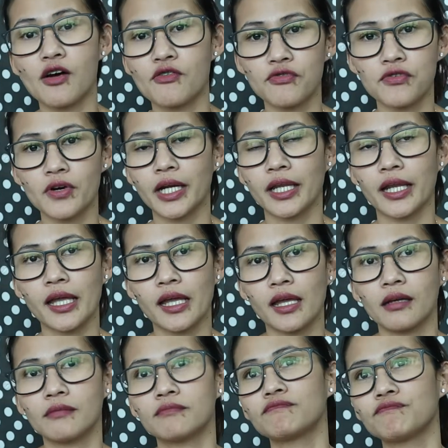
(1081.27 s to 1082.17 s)
I'm
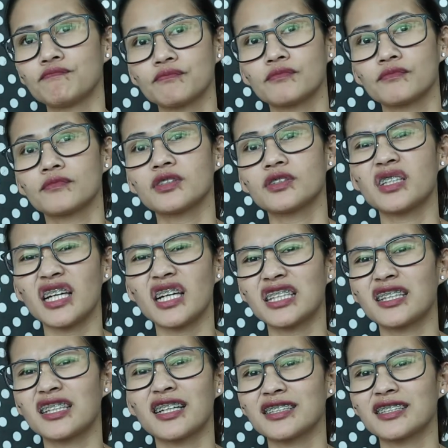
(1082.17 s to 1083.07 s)
funny.
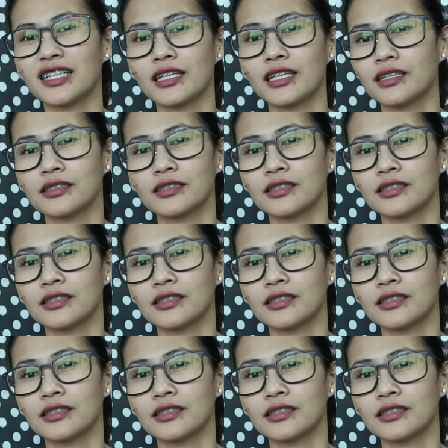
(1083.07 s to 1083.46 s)
It doesn't